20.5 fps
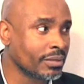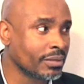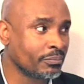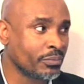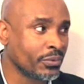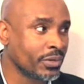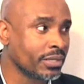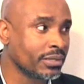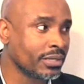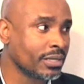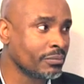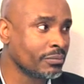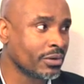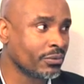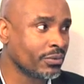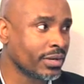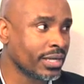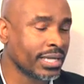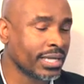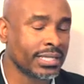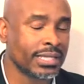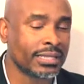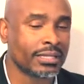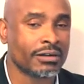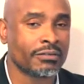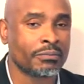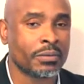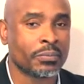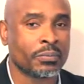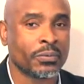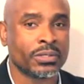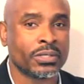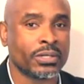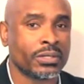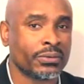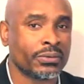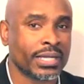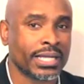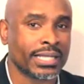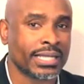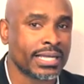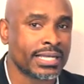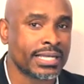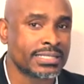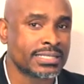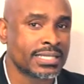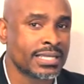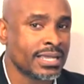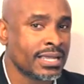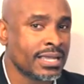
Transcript: and putting them away. And a lot of people don't realize